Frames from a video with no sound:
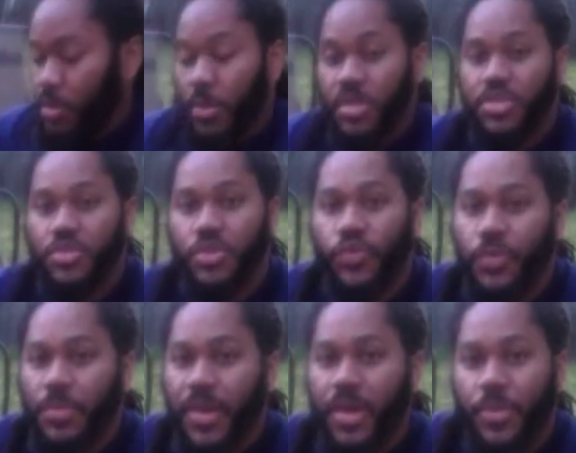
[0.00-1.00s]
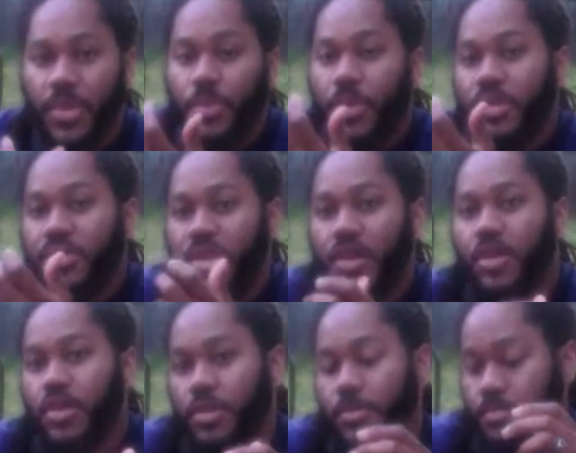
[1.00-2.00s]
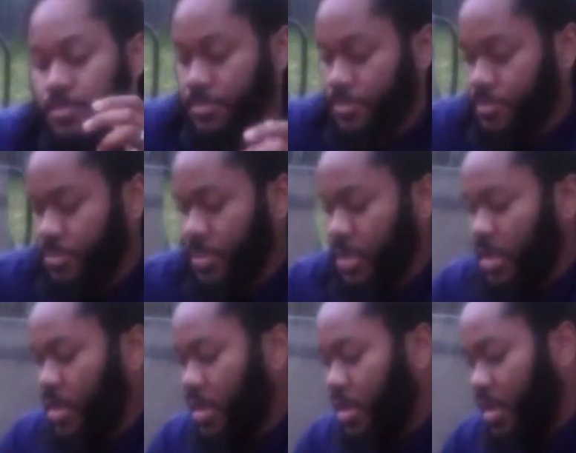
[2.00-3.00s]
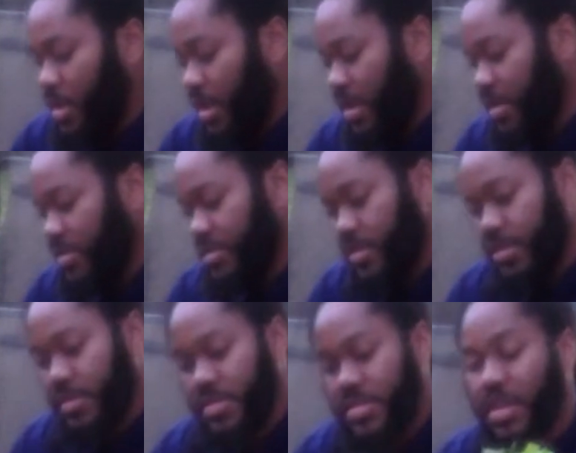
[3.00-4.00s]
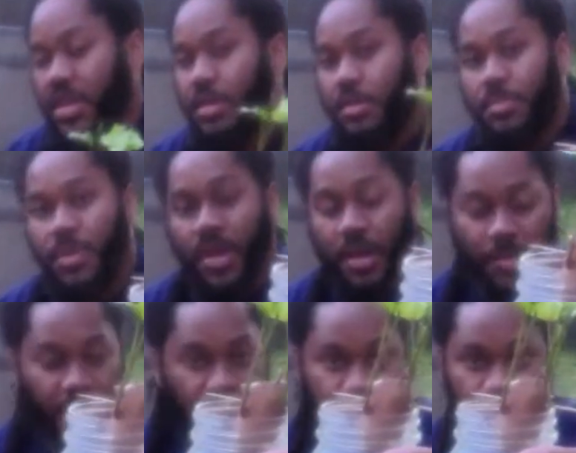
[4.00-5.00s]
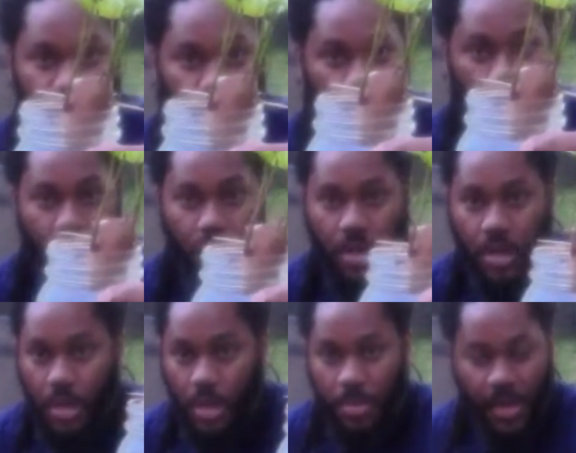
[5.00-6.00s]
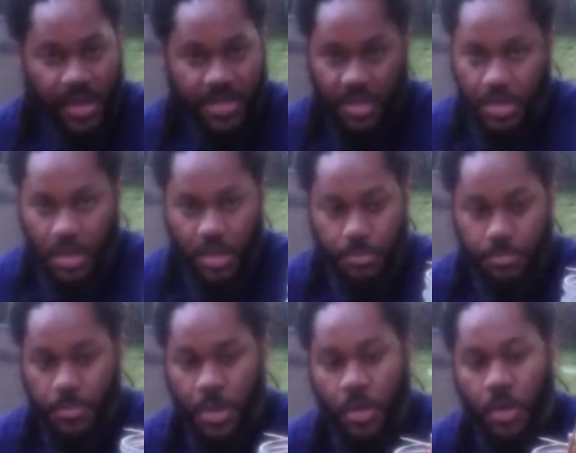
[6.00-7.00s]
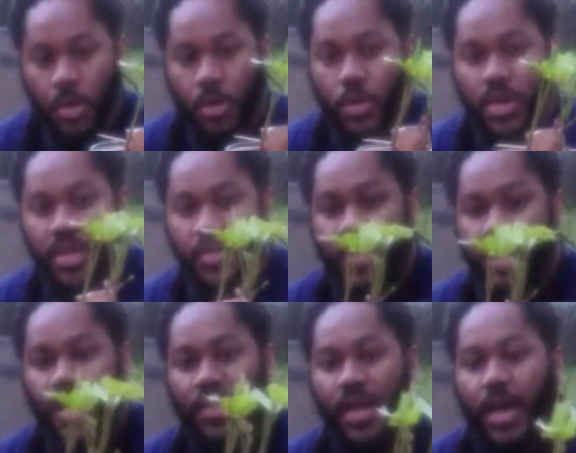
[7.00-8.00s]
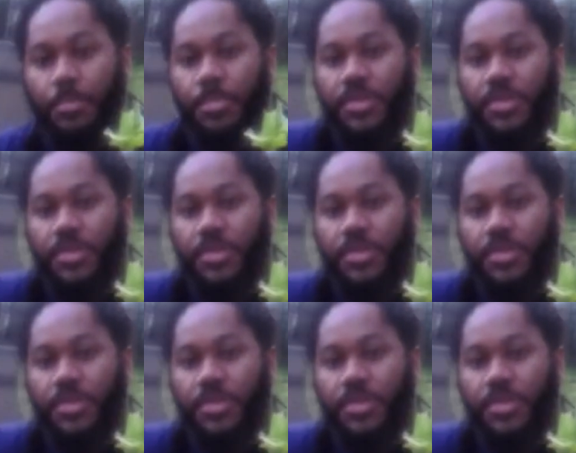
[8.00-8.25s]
What you do from there when you want to start them is stick them in a mason jar, a plastic cup, or anything like that.